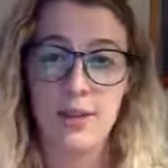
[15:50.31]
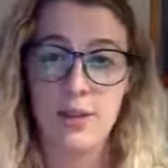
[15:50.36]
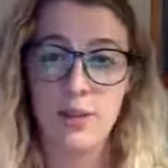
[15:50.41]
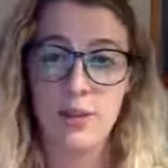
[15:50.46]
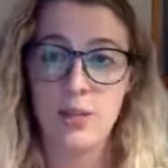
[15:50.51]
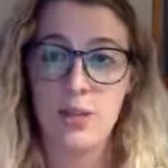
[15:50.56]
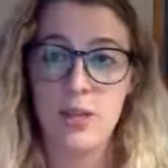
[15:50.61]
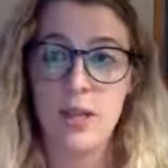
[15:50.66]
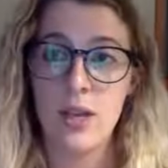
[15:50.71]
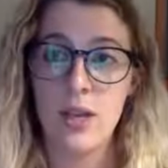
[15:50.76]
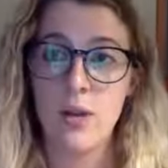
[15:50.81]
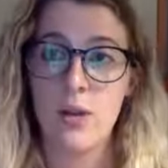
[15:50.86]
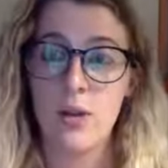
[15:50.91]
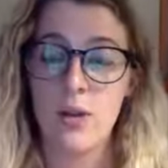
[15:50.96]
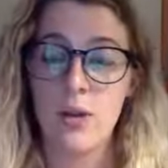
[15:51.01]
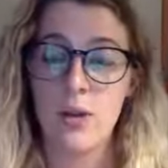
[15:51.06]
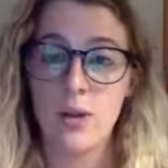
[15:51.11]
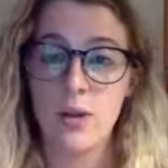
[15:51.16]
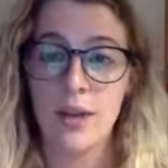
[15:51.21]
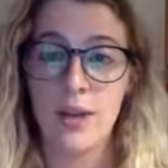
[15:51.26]
So see who
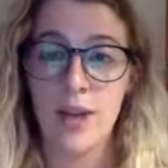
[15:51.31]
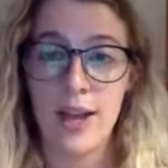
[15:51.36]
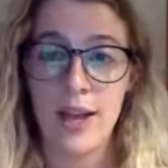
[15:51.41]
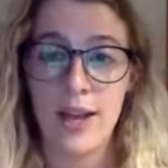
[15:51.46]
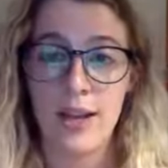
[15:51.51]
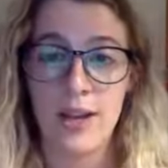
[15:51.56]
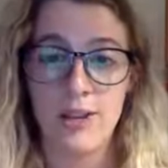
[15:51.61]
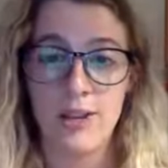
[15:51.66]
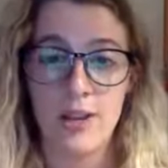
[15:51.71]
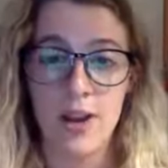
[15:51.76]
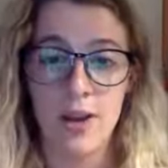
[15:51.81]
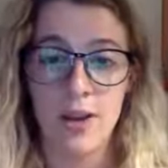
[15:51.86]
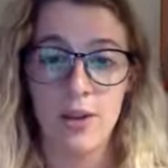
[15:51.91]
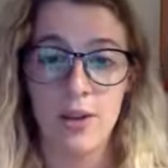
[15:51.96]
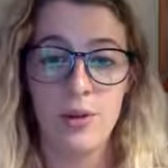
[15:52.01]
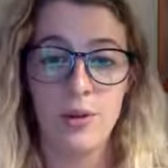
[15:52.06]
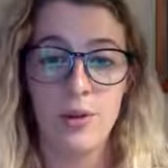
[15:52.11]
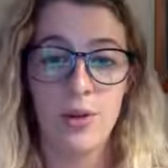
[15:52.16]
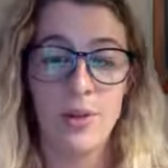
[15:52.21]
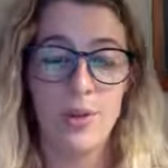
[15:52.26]
your clients
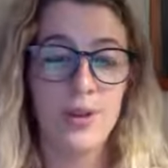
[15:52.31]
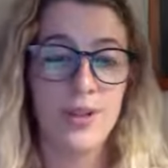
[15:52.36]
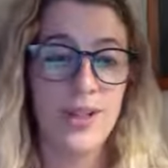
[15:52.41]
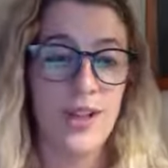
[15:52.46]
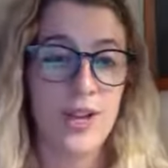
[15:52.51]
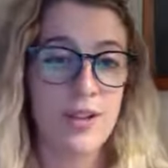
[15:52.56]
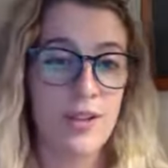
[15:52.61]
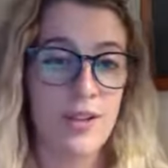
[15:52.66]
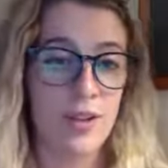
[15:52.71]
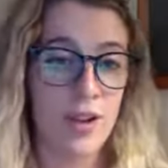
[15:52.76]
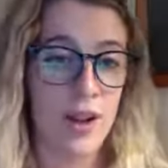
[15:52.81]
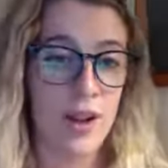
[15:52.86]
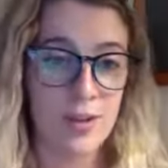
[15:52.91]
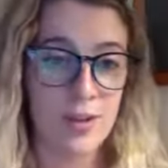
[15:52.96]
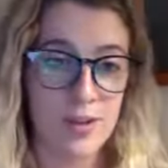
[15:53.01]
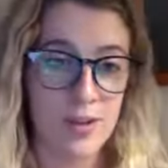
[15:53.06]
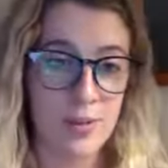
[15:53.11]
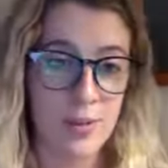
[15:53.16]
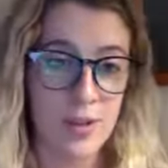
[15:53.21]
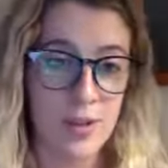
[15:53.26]
are, who your potential
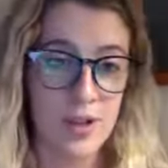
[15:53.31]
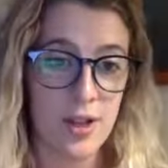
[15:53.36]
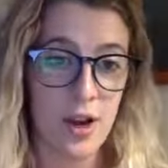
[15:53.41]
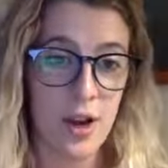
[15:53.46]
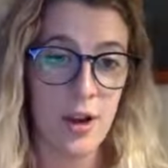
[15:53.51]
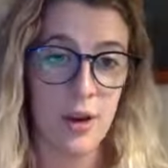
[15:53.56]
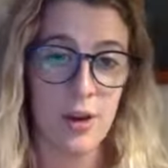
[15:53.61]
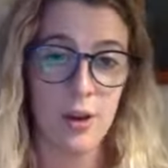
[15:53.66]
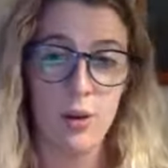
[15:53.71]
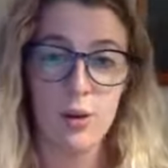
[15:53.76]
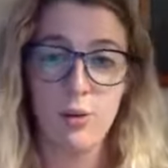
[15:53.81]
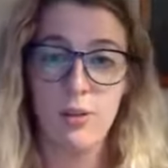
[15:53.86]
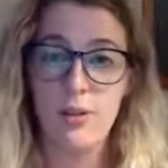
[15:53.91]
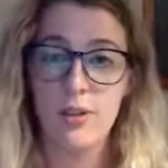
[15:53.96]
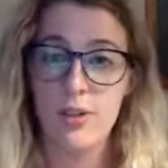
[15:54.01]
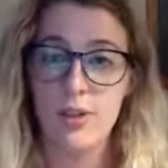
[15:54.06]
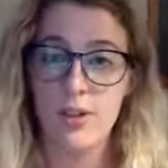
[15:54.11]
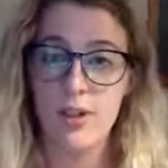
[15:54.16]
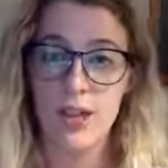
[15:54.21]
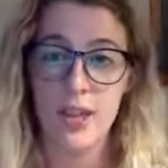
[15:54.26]
customers are,
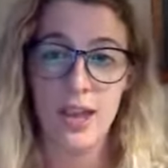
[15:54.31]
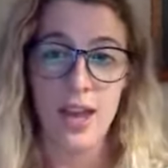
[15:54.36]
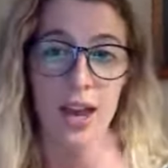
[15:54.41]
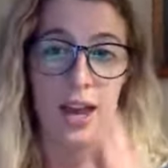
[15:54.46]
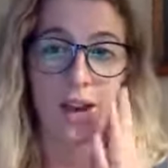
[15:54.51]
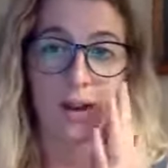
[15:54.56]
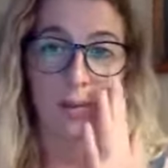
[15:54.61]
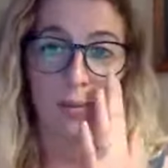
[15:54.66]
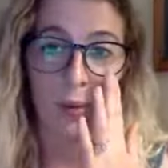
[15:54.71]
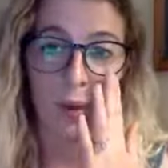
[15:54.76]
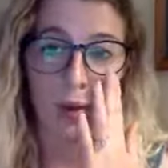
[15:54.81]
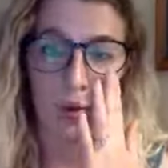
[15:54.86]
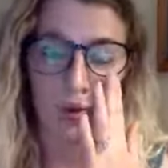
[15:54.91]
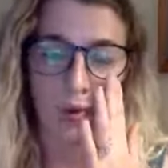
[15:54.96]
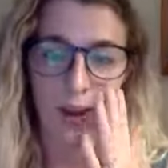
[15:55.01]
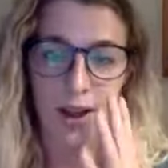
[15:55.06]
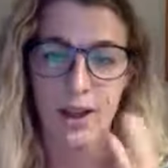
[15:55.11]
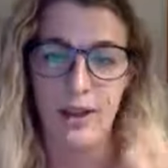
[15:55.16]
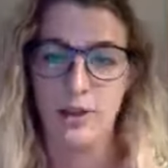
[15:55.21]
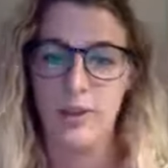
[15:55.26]
who's looking at your
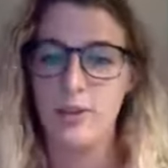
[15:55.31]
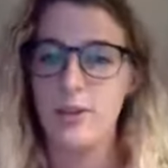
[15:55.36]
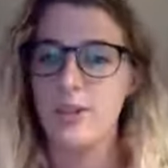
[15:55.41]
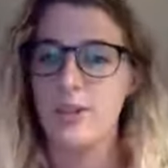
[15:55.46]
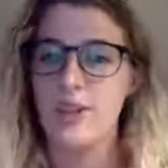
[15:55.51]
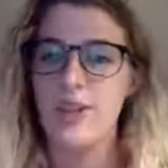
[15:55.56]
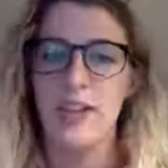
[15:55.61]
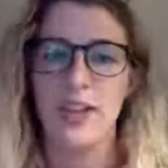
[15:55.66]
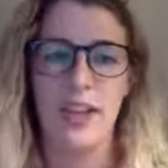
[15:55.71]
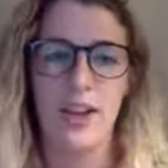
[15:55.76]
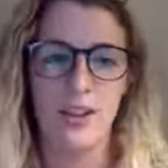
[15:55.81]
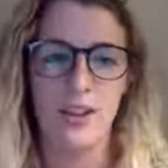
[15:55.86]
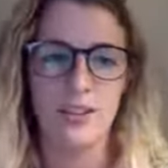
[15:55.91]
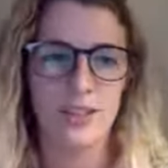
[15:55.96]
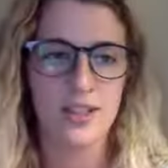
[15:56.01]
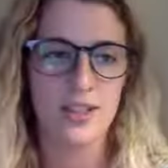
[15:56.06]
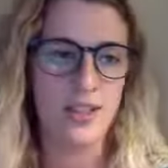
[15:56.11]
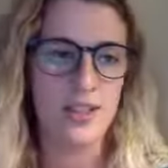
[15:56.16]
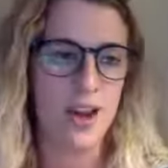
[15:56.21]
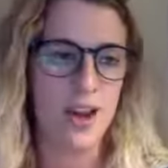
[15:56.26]
profile, who's clicking on
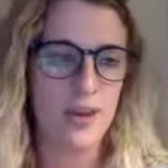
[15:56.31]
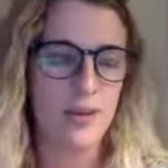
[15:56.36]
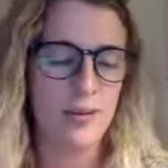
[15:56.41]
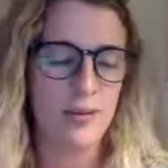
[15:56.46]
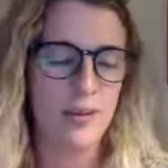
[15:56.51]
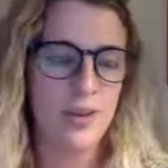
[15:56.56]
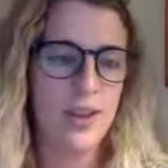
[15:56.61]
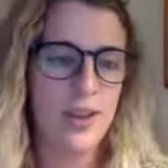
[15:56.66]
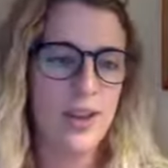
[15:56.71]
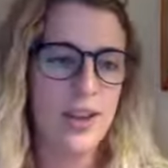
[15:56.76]
stuff.